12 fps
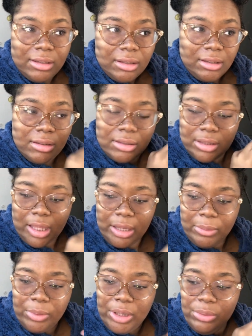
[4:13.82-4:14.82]
It's
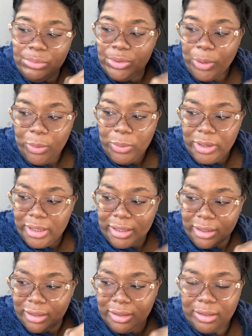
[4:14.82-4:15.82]
like, what are you
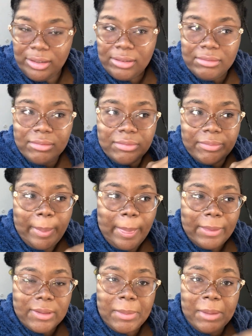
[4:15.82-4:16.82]
doing?
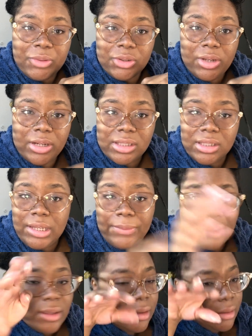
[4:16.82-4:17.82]
So I'm just trying to sniff it.